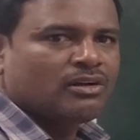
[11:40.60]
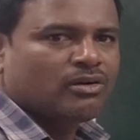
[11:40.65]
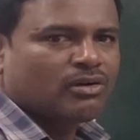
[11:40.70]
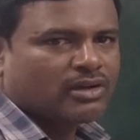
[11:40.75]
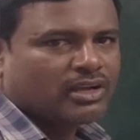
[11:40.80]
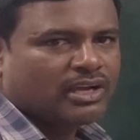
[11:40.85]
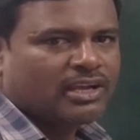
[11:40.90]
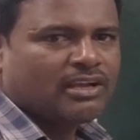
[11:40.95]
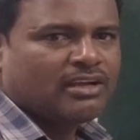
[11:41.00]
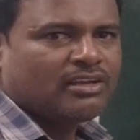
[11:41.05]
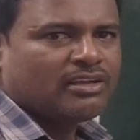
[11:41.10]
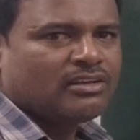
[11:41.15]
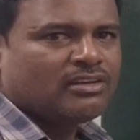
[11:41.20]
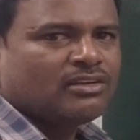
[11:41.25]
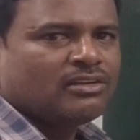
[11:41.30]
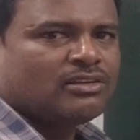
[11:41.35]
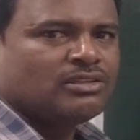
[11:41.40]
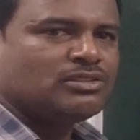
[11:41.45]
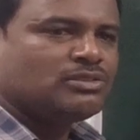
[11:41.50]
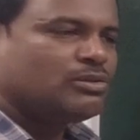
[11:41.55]
Okay,
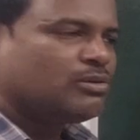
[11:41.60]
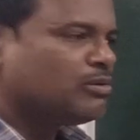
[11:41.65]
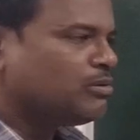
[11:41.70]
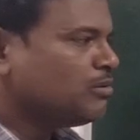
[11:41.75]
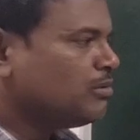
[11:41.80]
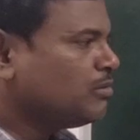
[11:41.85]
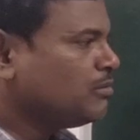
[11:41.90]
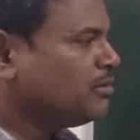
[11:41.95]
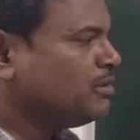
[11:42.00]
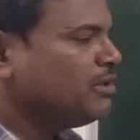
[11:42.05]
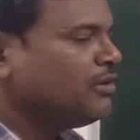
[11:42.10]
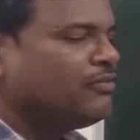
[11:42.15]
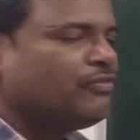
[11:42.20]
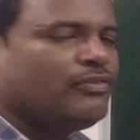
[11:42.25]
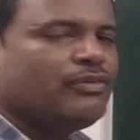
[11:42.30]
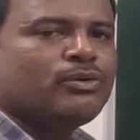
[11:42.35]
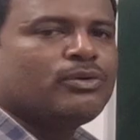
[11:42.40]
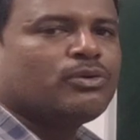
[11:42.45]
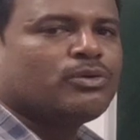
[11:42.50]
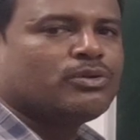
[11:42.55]
so
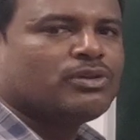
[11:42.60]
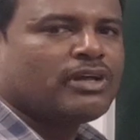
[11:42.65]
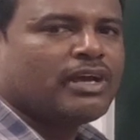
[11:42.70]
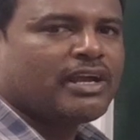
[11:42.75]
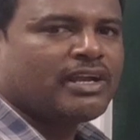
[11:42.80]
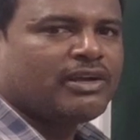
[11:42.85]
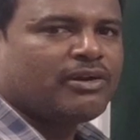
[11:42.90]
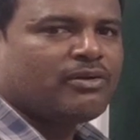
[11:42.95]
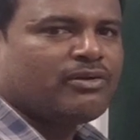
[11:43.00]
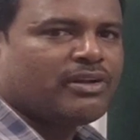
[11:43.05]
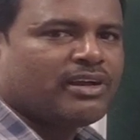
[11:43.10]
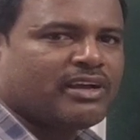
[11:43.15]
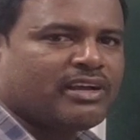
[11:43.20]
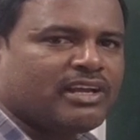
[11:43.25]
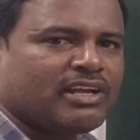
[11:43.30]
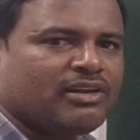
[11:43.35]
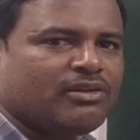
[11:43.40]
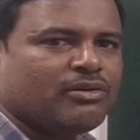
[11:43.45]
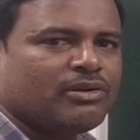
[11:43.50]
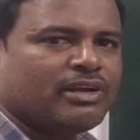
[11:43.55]
if you know the acute
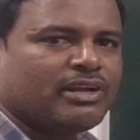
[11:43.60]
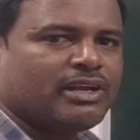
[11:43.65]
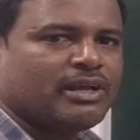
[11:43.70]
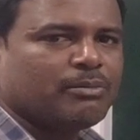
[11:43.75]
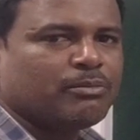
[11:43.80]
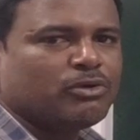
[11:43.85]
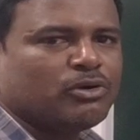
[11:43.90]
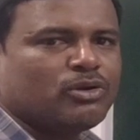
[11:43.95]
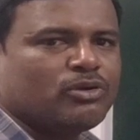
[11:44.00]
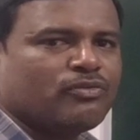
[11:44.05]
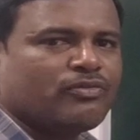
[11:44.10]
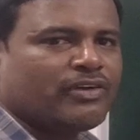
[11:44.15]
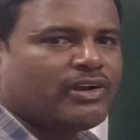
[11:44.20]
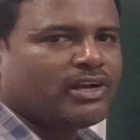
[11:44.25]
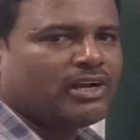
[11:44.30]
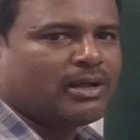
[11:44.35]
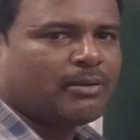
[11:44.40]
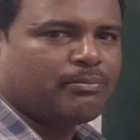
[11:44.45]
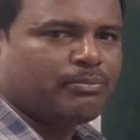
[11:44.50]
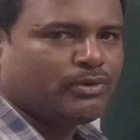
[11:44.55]
angle, you can able to
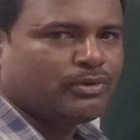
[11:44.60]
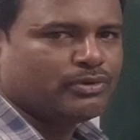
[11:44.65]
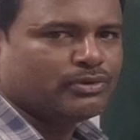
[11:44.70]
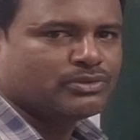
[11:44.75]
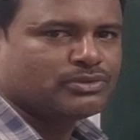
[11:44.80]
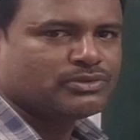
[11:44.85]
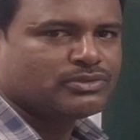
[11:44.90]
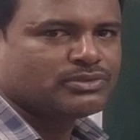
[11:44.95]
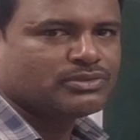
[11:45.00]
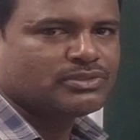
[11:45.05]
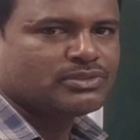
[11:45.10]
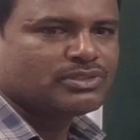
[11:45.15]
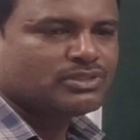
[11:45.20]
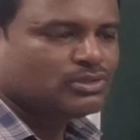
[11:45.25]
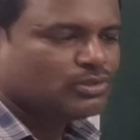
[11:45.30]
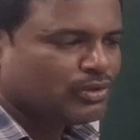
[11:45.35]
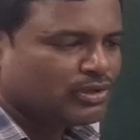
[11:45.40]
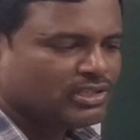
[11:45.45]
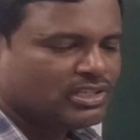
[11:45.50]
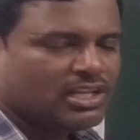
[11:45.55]
find obtuse.
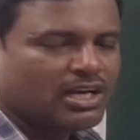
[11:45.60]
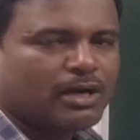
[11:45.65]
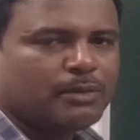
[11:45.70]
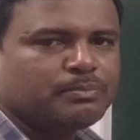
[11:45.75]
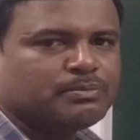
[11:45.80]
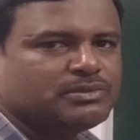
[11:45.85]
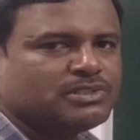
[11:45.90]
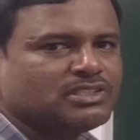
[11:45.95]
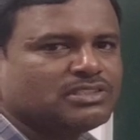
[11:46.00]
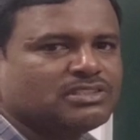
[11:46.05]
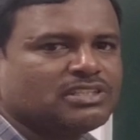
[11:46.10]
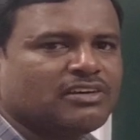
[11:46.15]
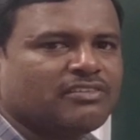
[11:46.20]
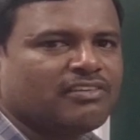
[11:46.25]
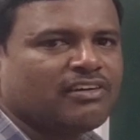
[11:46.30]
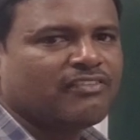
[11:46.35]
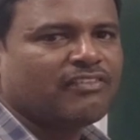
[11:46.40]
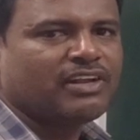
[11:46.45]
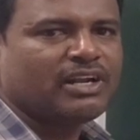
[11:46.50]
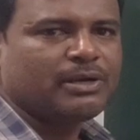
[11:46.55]
So in the options,
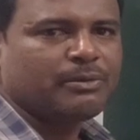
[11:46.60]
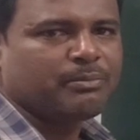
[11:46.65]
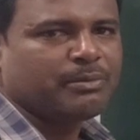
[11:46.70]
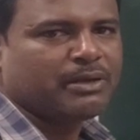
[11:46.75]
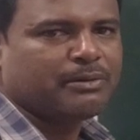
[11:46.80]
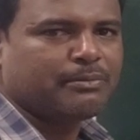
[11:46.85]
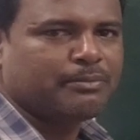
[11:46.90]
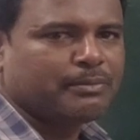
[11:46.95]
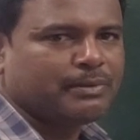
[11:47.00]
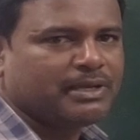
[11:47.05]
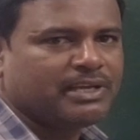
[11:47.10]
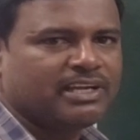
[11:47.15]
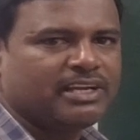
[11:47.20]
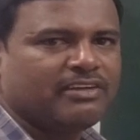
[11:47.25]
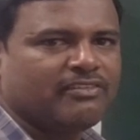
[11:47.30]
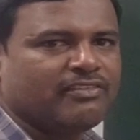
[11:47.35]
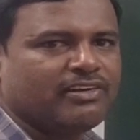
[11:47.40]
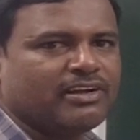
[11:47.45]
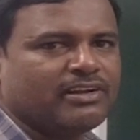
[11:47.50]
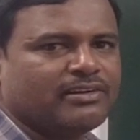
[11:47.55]
however it may be
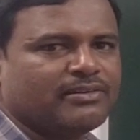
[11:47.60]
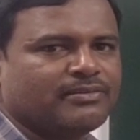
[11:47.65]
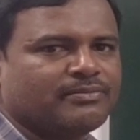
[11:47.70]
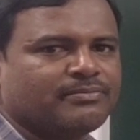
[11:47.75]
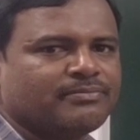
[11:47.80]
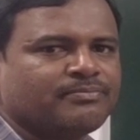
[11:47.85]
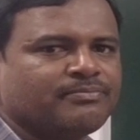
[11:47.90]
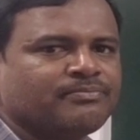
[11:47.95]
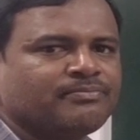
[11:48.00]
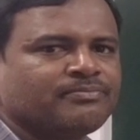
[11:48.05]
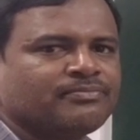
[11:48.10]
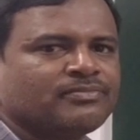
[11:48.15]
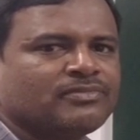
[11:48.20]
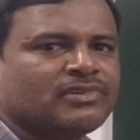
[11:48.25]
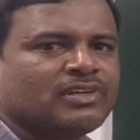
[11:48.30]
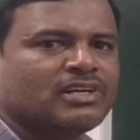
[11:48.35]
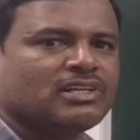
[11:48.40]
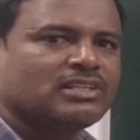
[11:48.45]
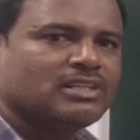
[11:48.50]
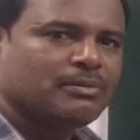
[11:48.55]
given,
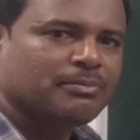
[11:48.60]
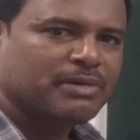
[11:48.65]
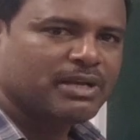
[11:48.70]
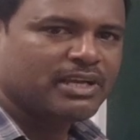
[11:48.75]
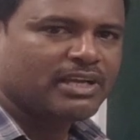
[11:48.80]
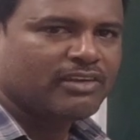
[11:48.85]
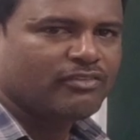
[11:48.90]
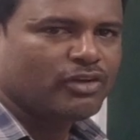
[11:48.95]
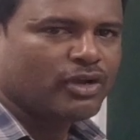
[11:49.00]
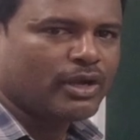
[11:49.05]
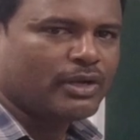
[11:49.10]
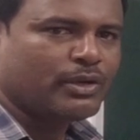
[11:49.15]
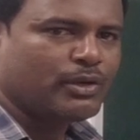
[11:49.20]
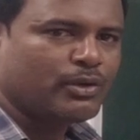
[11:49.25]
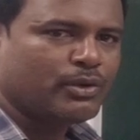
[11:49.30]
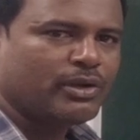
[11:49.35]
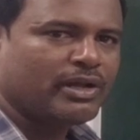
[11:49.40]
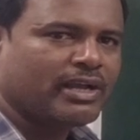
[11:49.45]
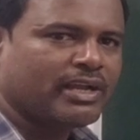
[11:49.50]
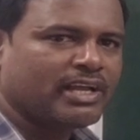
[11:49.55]
they may give you
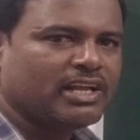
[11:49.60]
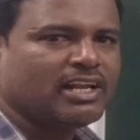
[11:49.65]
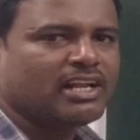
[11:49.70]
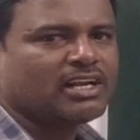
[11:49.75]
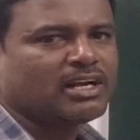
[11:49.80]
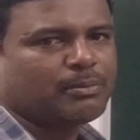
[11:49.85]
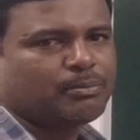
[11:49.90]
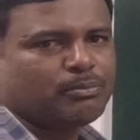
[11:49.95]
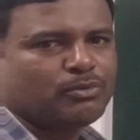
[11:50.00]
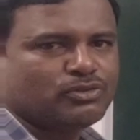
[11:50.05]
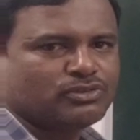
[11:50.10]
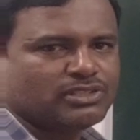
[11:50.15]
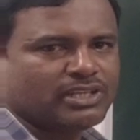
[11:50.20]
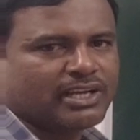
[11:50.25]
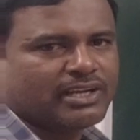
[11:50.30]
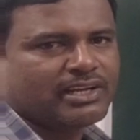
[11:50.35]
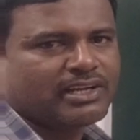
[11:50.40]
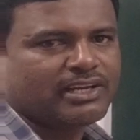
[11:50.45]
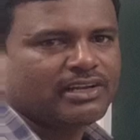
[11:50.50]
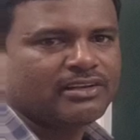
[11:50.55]
acute angle or obtuse
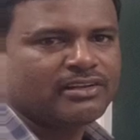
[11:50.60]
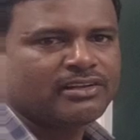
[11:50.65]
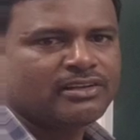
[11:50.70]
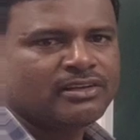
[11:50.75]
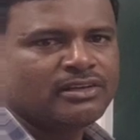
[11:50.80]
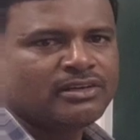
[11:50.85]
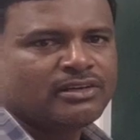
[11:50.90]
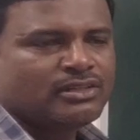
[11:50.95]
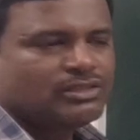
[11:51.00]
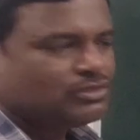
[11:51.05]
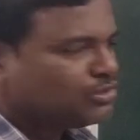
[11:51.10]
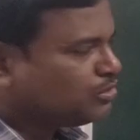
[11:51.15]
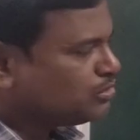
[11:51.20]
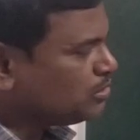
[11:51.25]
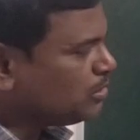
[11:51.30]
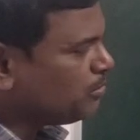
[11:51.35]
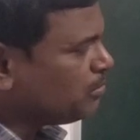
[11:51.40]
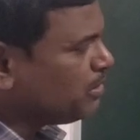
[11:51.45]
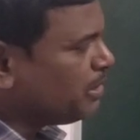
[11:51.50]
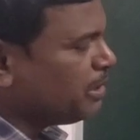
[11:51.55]
angle. So
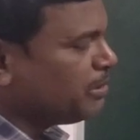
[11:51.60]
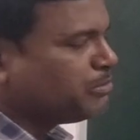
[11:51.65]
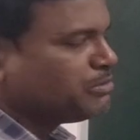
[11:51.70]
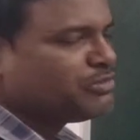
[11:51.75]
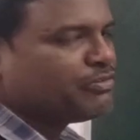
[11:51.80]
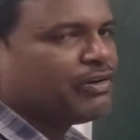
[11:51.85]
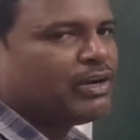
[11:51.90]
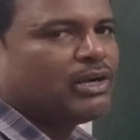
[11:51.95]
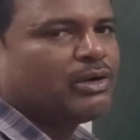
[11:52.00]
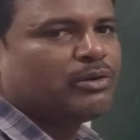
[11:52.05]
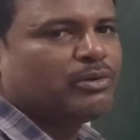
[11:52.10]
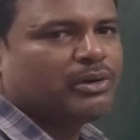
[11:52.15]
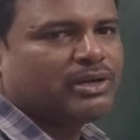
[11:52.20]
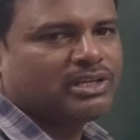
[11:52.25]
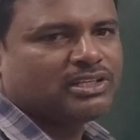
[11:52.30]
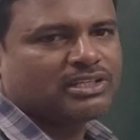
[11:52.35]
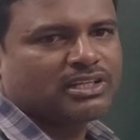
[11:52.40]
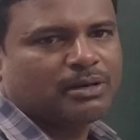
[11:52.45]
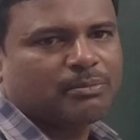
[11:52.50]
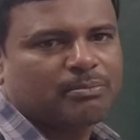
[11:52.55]
sometimes while
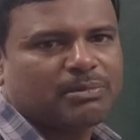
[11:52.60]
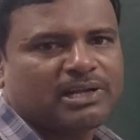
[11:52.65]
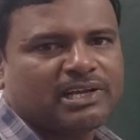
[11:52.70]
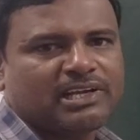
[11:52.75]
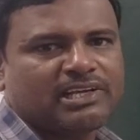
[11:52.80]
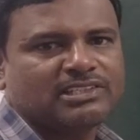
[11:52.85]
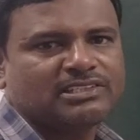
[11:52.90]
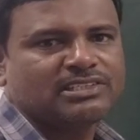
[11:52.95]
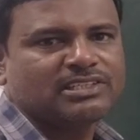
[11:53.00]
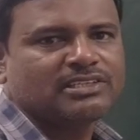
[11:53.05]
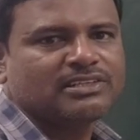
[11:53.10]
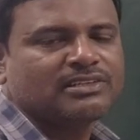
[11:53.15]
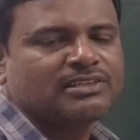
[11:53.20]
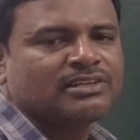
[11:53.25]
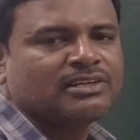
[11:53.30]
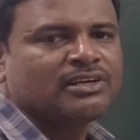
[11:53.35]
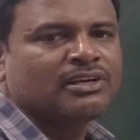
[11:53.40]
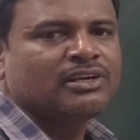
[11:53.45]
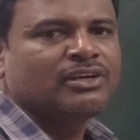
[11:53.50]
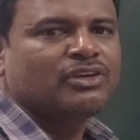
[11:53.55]
doing the application,
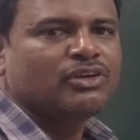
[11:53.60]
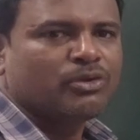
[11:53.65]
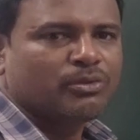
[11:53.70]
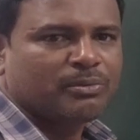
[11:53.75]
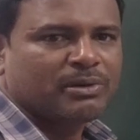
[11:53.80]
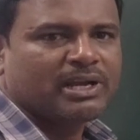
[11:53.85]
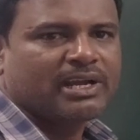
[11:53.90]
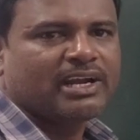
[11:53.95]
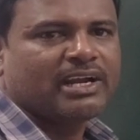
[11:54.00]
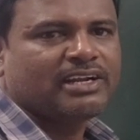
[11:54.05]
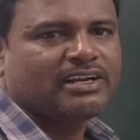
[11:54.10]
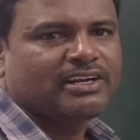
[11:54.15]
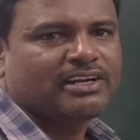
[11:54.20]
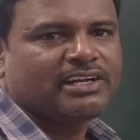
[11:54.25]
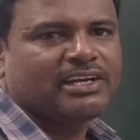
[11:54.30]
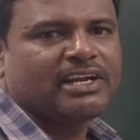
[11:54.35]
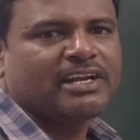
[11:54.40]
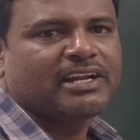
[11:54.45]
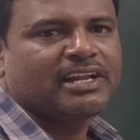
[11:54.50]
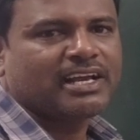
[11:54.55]
you may get
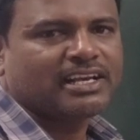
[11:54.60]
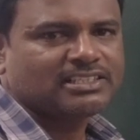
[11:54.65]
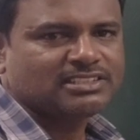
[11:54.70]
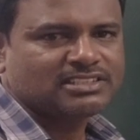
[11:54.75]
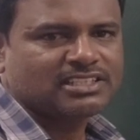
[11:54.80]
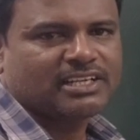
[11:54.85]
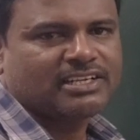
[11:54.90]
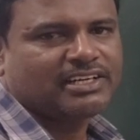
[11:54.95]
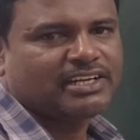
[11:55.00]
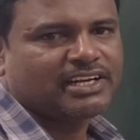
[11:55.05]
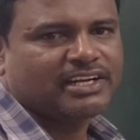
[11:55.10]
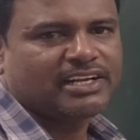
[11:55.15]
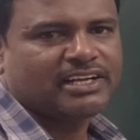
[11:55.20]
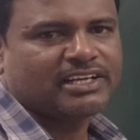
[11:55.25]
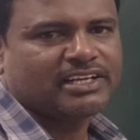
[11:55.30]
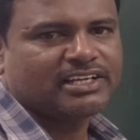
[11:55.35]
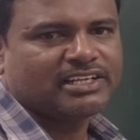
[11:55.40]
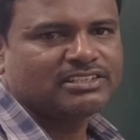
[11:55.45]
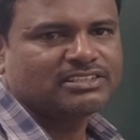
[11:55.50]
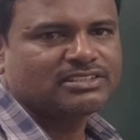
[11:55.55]
theta as 30
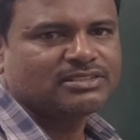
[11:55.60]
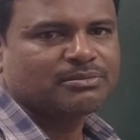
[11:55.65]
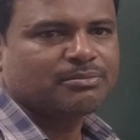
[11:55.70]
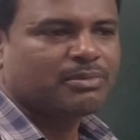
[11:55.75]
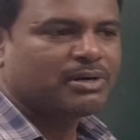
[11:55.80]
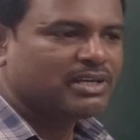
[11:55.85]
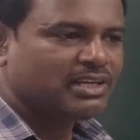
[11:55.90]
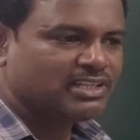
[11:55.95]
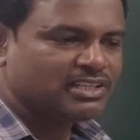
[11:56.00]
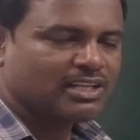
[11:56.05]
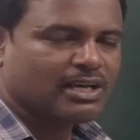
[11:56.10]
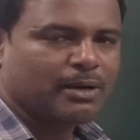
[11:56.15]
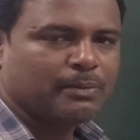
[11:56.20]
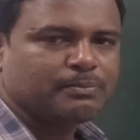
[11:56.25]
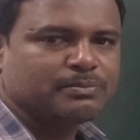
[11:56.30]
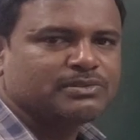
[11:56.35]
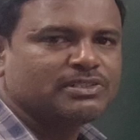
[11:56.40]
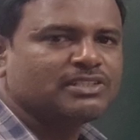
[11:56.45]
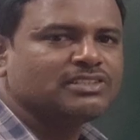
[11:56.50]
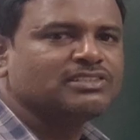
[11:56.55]
degrees, but in the
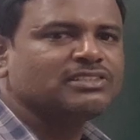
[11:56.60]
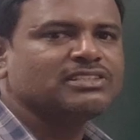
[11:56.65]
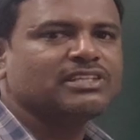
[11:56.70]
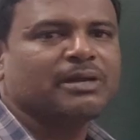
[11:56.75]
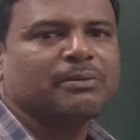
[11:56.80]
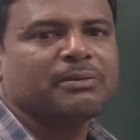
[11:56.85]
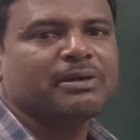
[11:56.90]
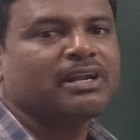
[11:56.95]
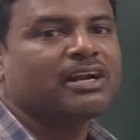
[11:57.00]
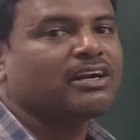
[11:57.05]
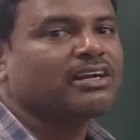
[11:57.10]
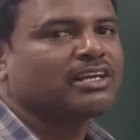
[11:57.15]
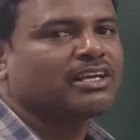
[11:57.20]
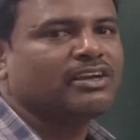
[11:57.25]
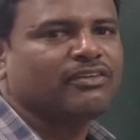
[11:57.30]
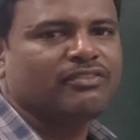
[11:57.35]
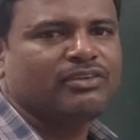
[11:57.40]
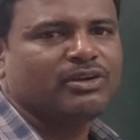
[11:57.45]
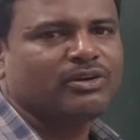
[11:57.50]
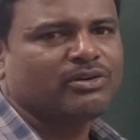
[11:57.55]
options they may not
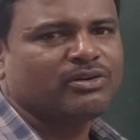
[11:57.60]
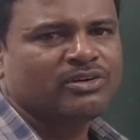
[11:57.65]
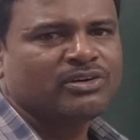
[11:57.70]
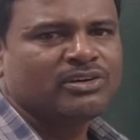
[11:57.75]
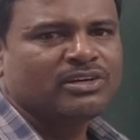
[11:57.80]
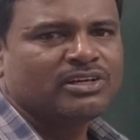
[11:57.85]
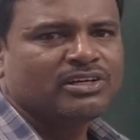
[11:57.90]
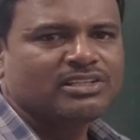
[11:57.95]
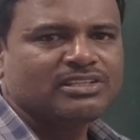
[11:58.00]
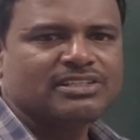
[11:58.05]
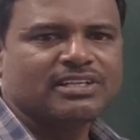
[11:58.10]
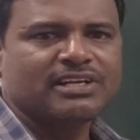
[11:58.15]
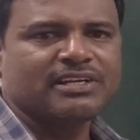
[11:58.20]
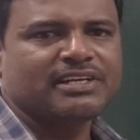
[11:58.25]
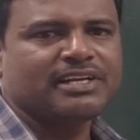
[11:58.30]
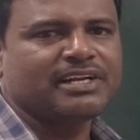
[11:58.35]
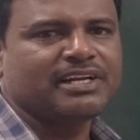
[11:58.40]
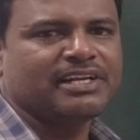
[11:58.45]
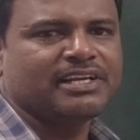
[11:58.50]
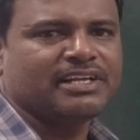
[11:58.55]
give you
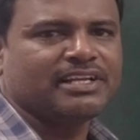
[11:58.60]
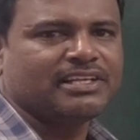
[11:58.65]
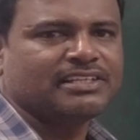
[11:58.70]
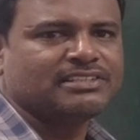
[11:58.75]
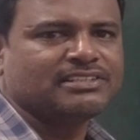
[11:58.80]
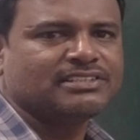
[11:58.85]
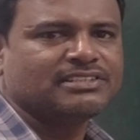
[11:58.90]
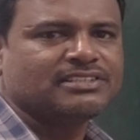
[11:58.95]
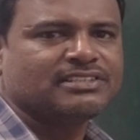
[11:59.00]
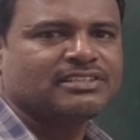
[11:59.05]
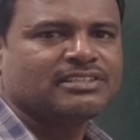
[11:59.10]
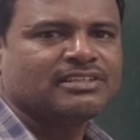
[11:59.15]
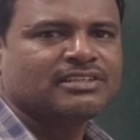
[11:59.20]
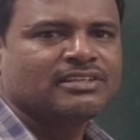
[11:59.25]
30 degrees.